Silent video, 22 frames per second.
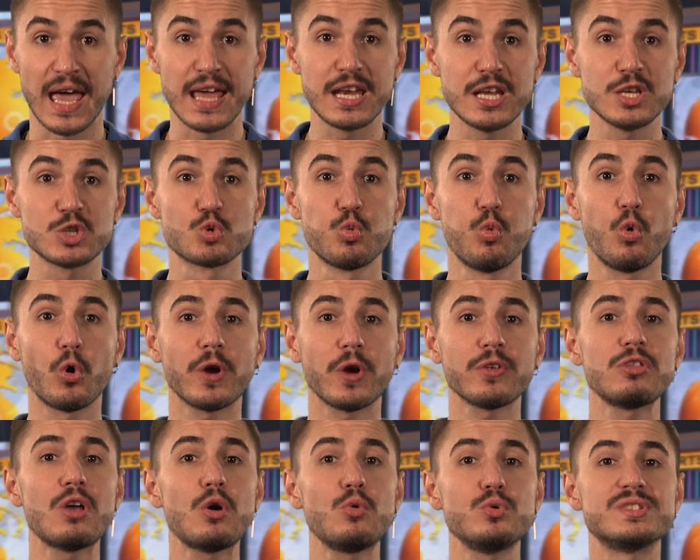It is
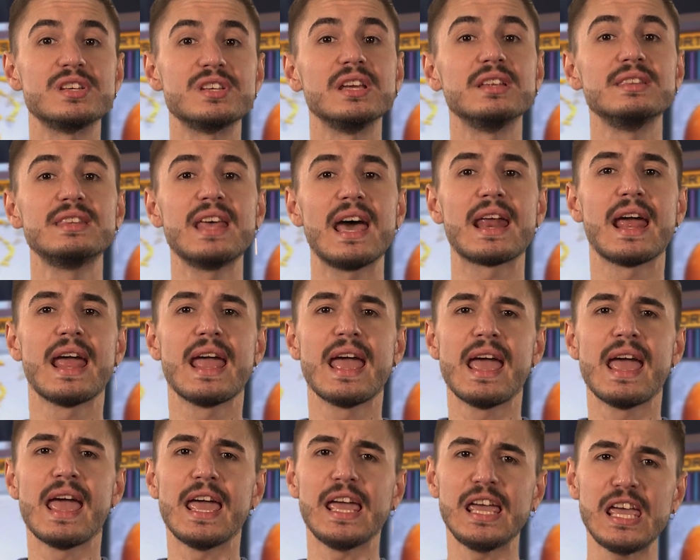worth noting that
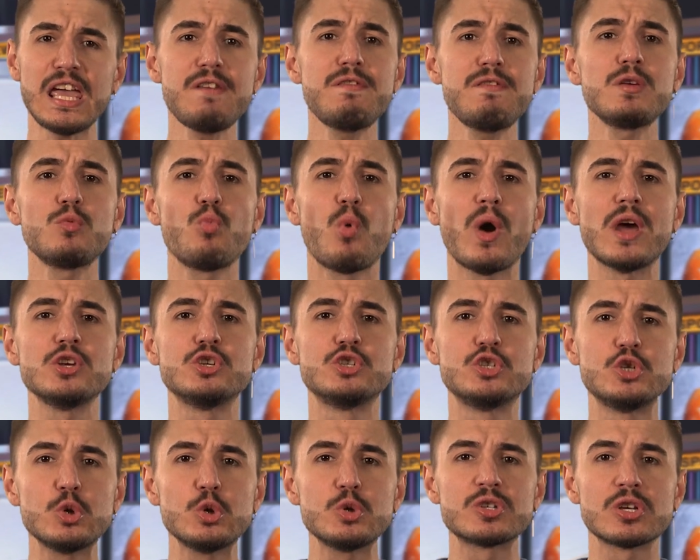even when
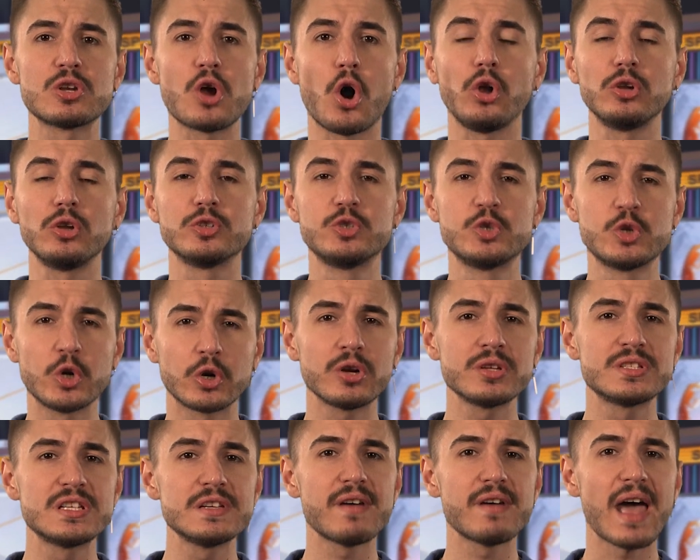choosing
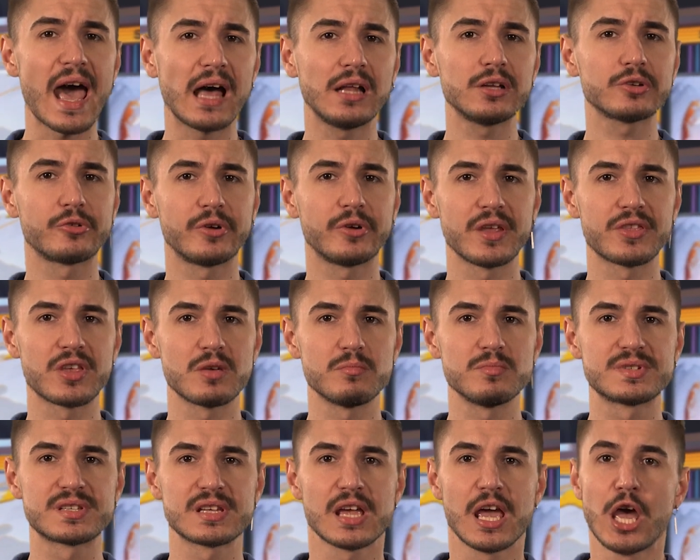alternative
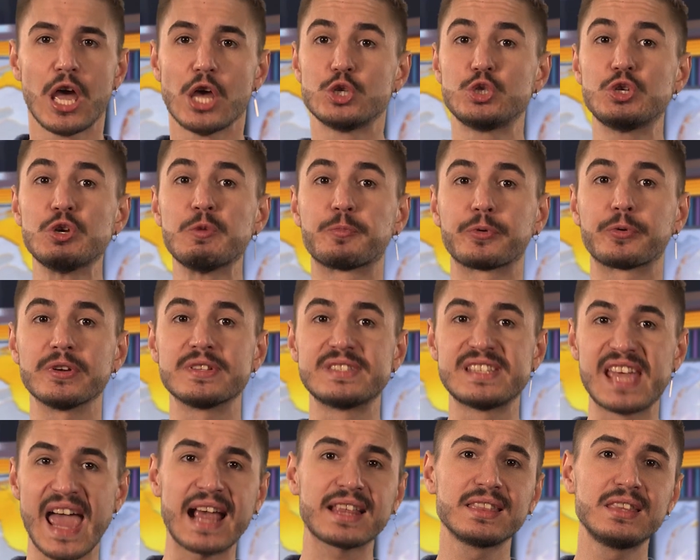algorithms to
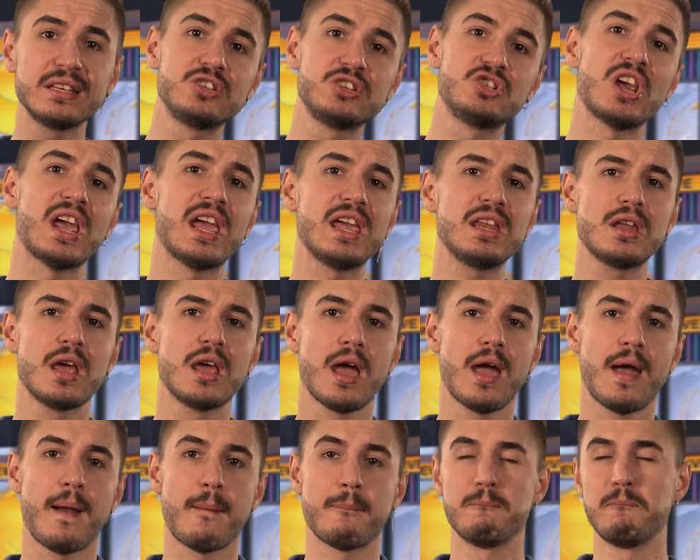protect the chain,
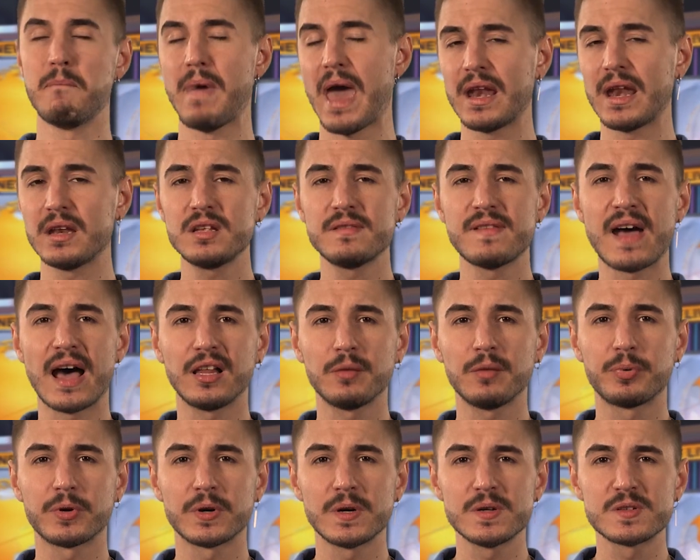many
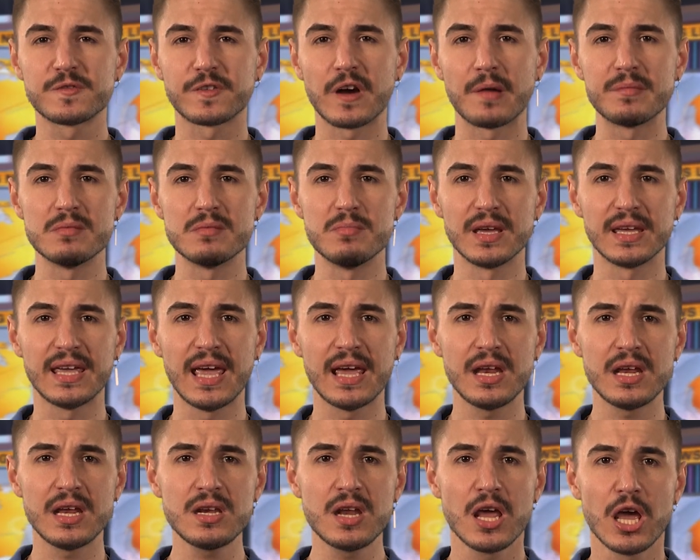developers from the
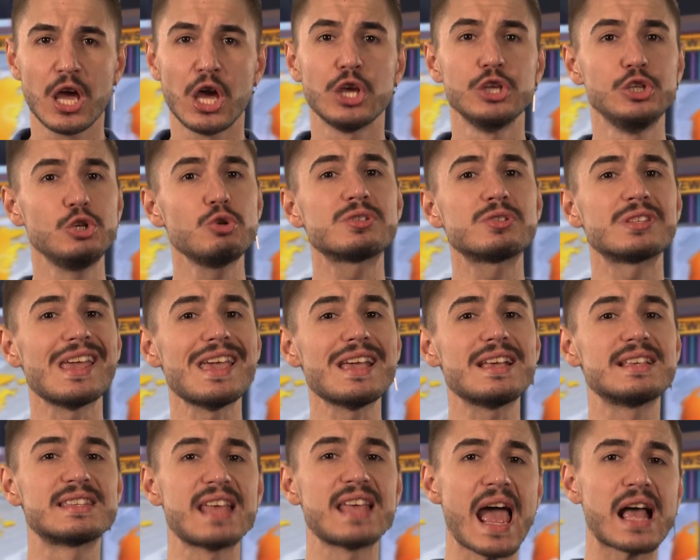beginning used
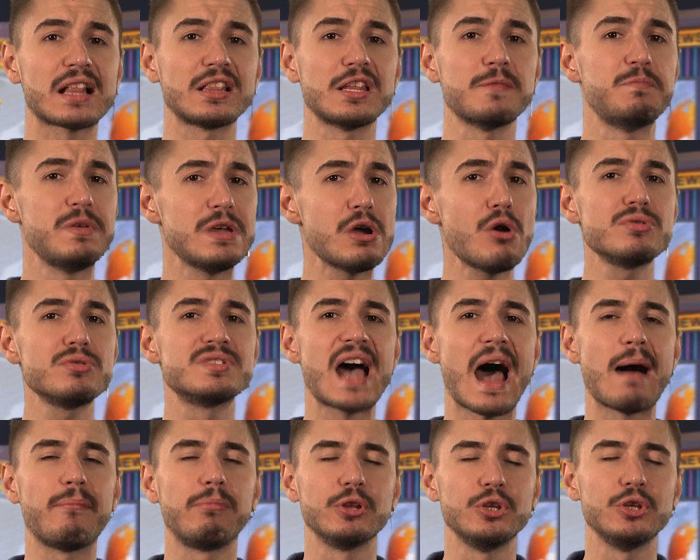exactly
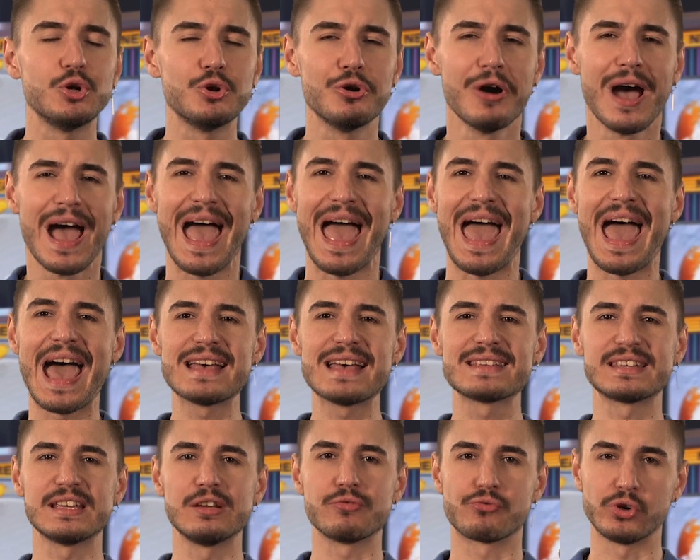POW
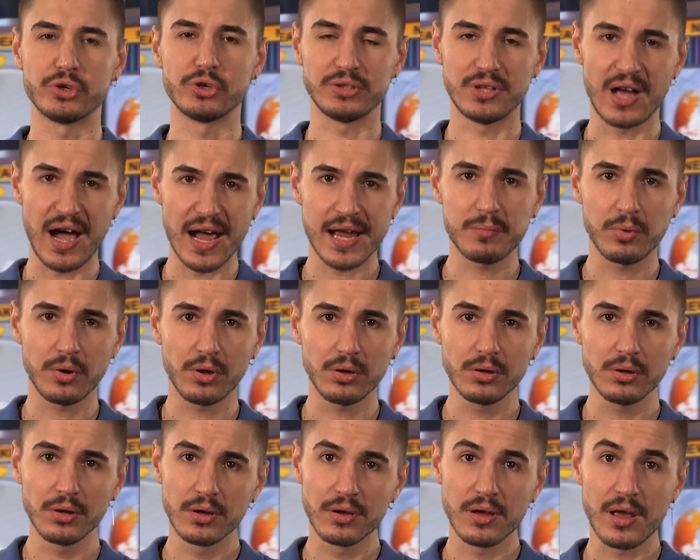as a
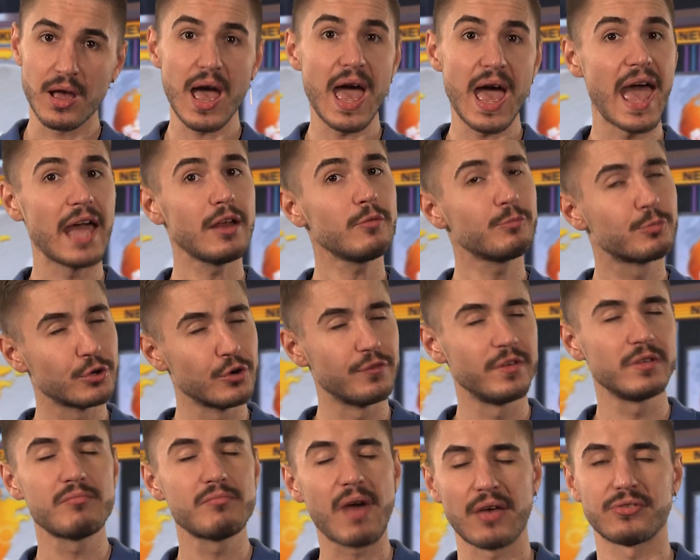reliable and
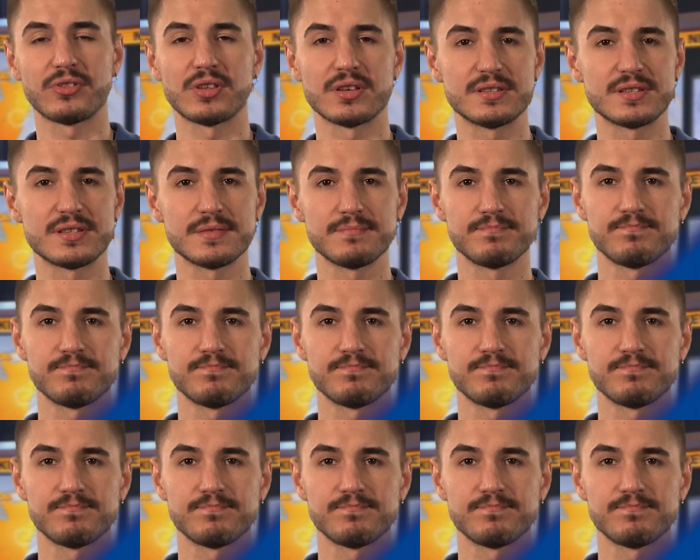proven method.